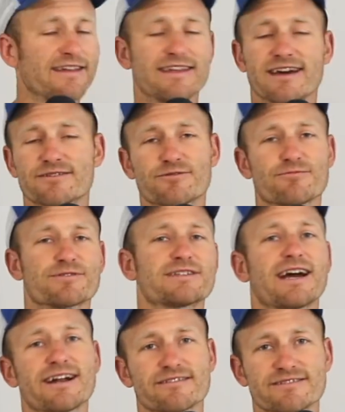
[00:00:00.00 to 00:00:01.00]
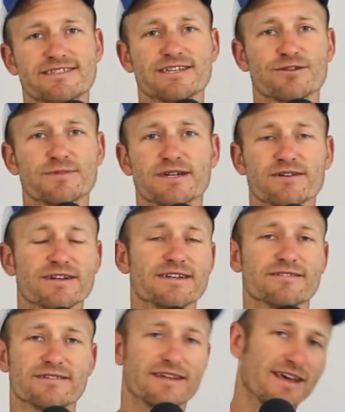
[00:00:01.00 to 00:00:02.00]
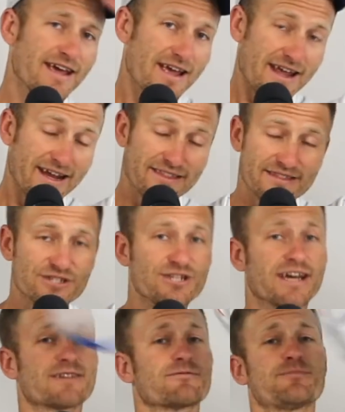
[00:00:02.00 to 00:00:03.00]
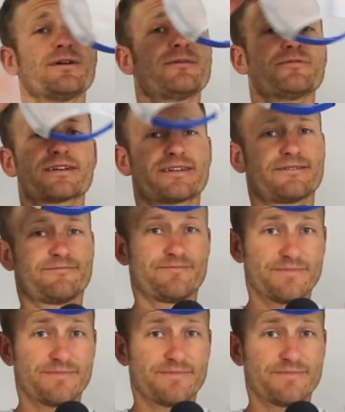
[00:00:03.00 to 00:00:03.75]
down to a retired steel mill in the Czech Republic.